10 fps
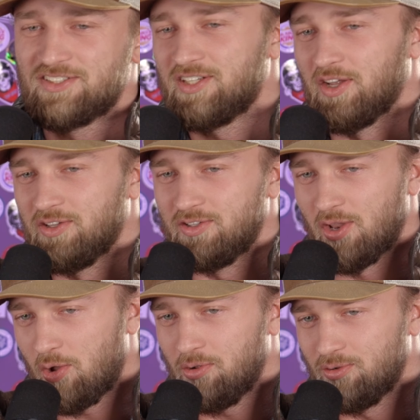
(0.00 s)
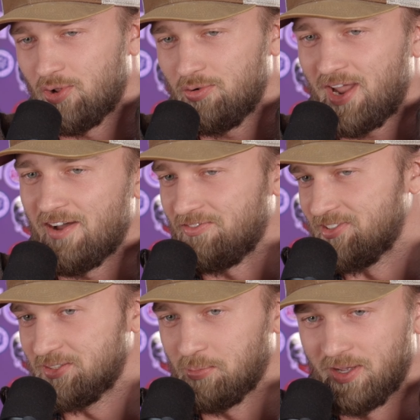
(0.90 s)
So no no knife
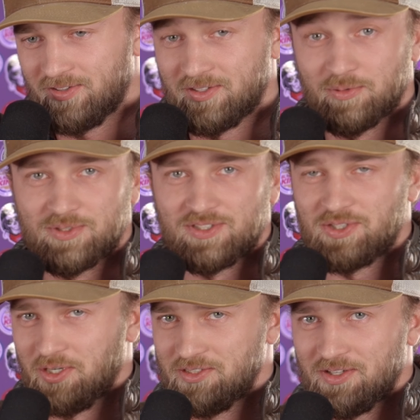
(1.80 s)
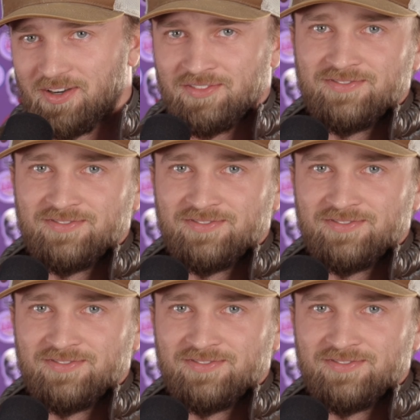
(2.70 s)
this month. It was a Charizard.